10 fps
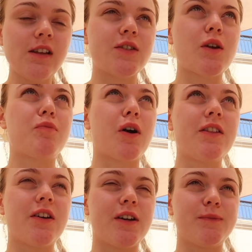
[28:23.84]
So
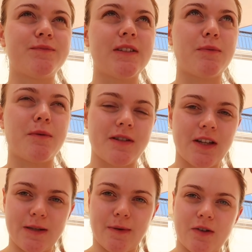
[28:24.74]
bright though. I need to put my
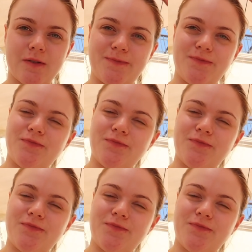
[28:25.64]
sunnies back on.